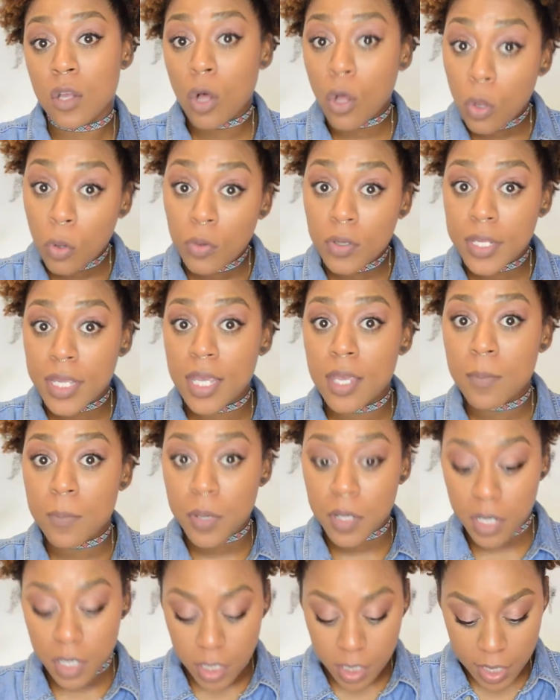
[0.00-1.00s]
oldie
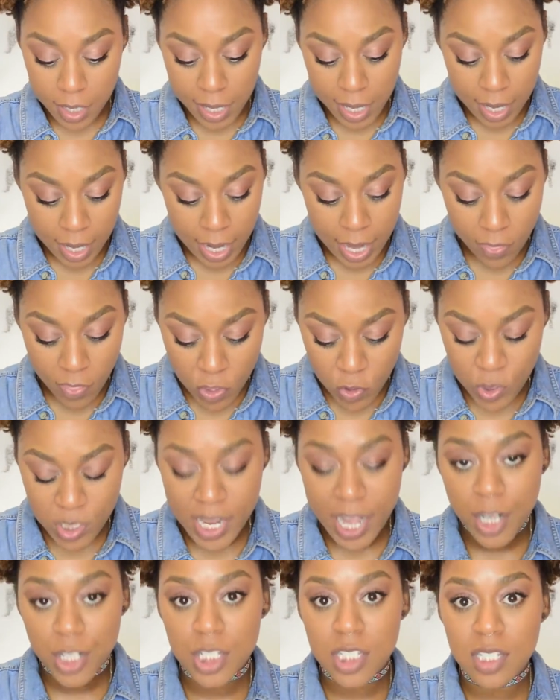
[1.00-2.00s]
but a goodie, and this is
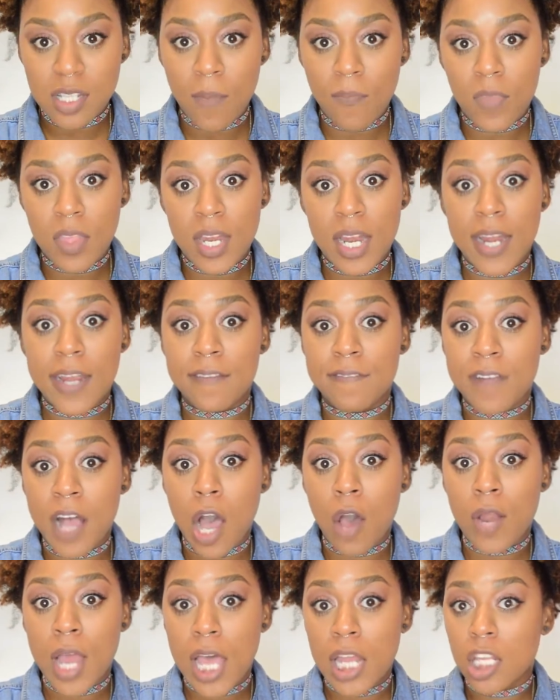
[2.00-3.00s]
actually something that I
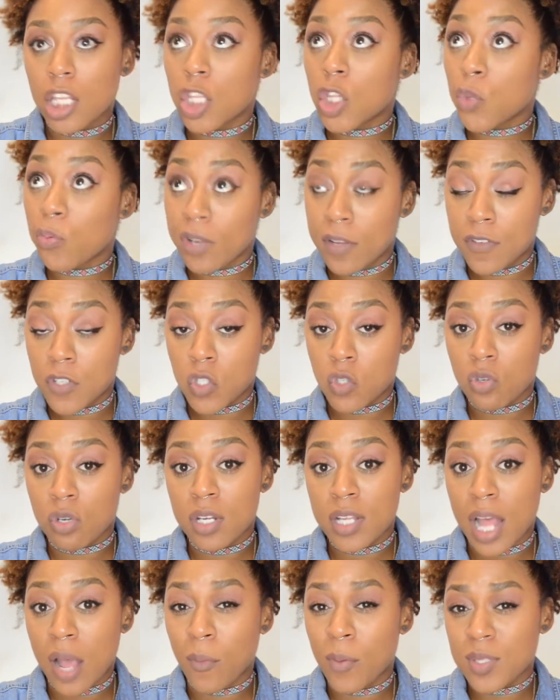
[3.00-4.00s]
found at a thrift store
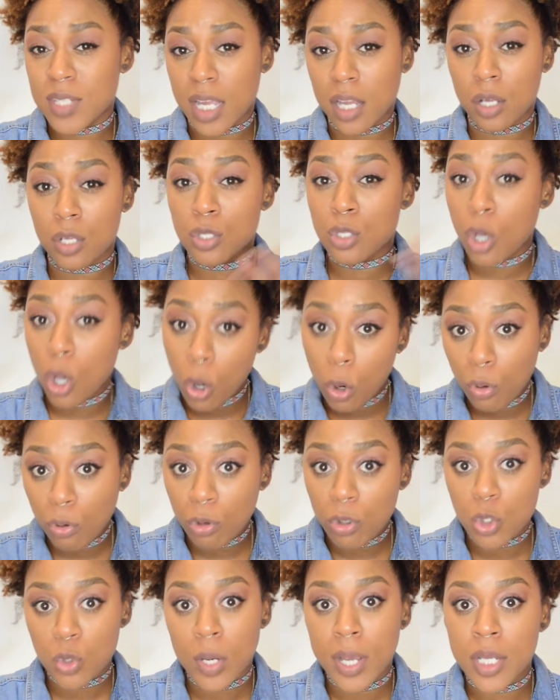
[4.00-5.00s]
that was like a total
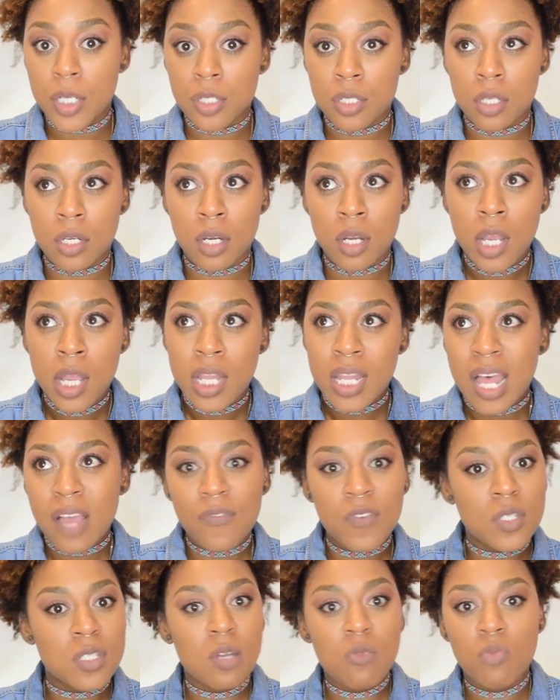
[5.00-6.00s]
treasure that
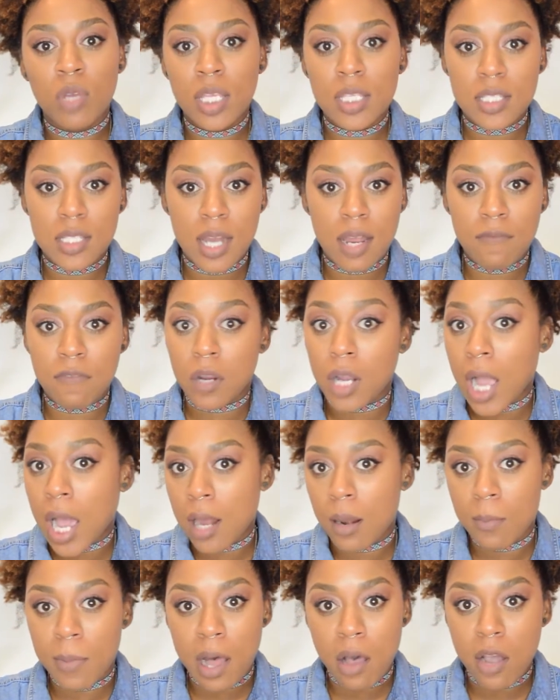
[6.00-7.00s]
for some reason I forgot
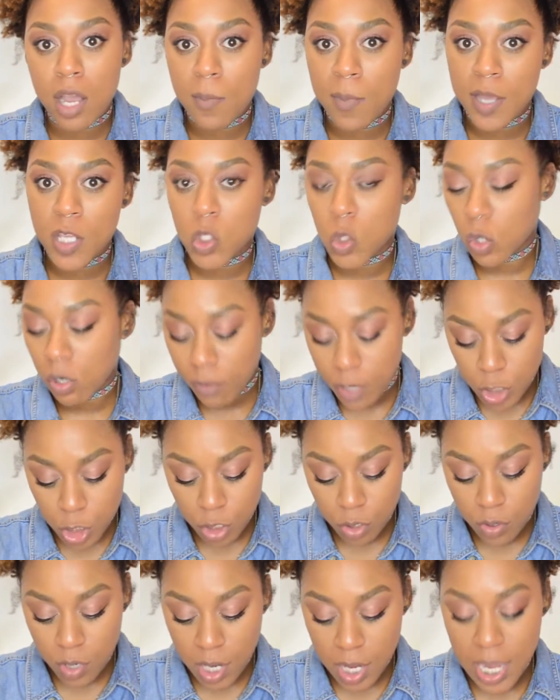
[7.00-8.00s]
about in my storage
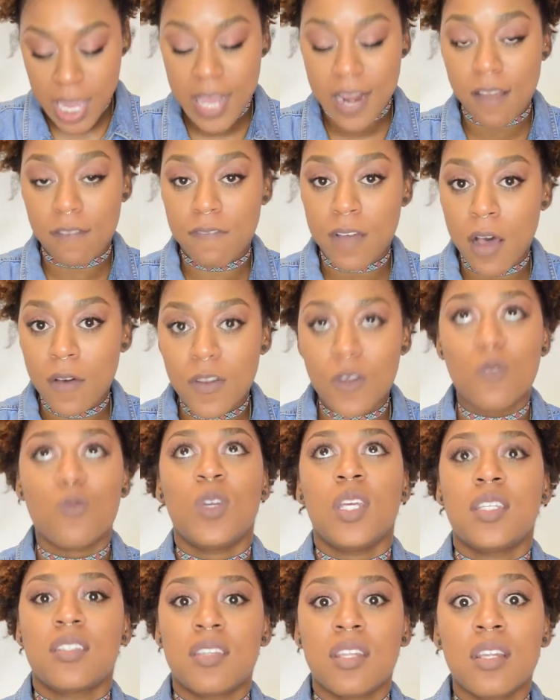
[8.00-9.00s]
unit, and I found it
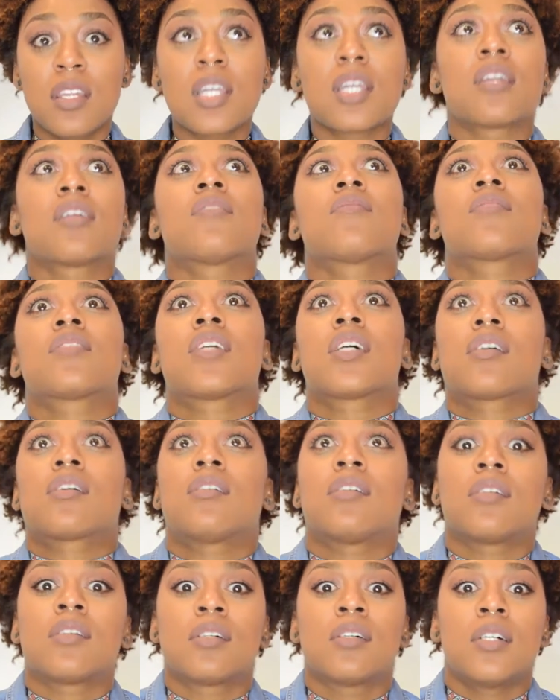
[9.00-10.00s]
recently and I was like,
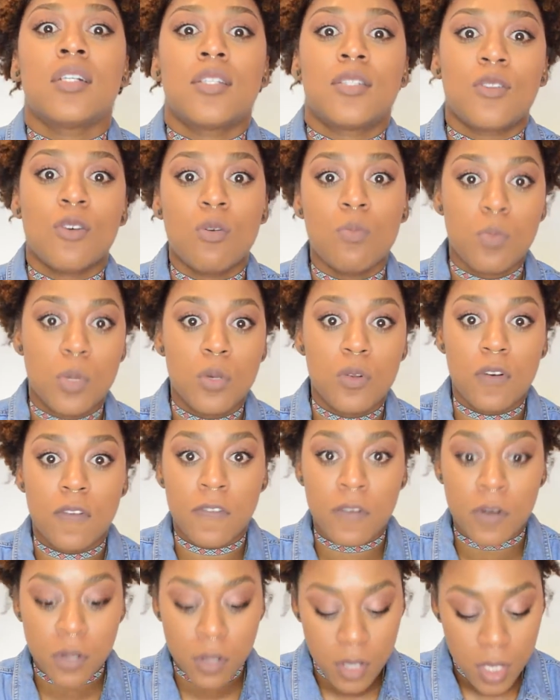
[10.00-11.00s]
oh, it's so
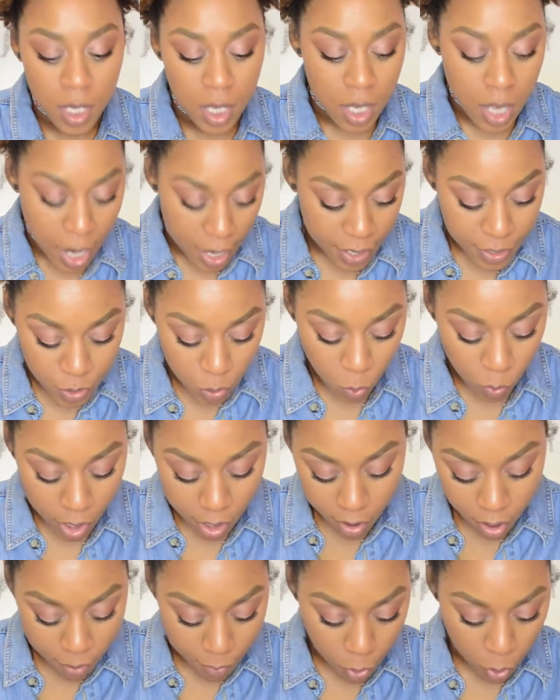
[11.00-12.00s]
beautiful, I need to
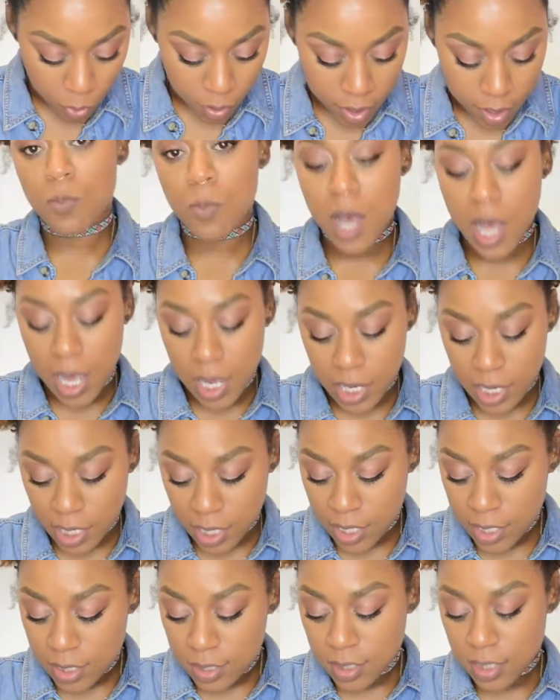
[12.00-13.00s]
wear it more. My
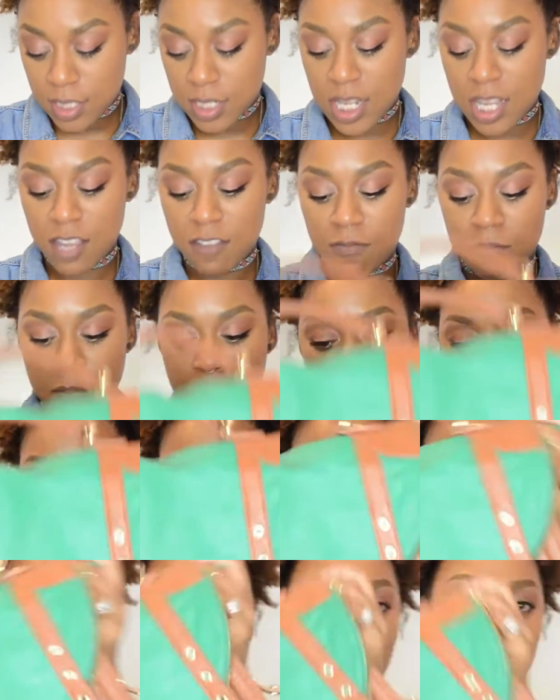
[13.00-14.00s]
Steve
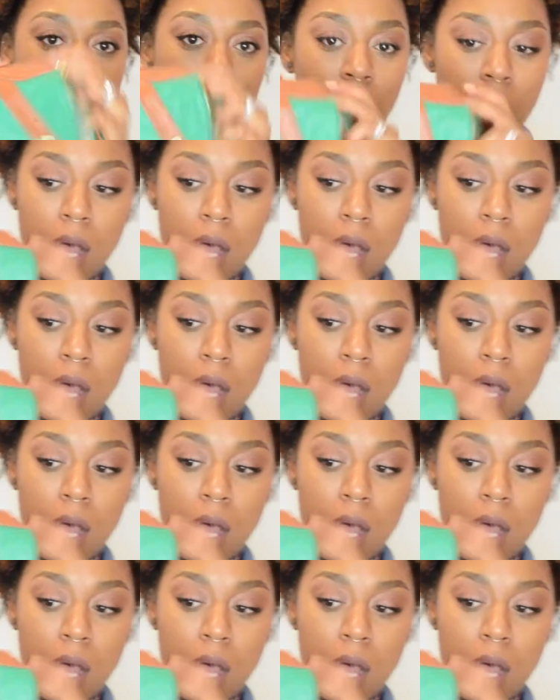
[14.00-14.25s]
Madden